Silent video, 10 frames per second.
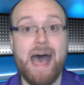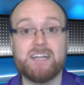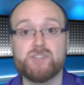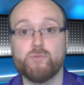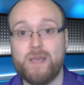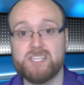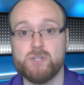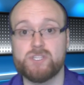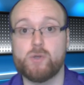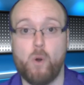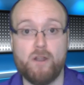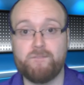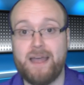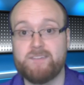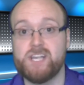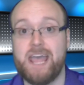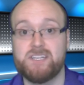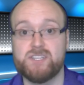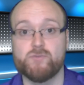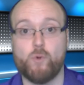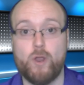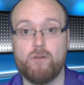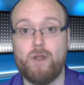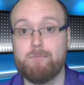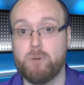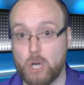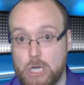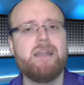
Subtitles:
had to wrestle to qualify to enter the Royal Rumble,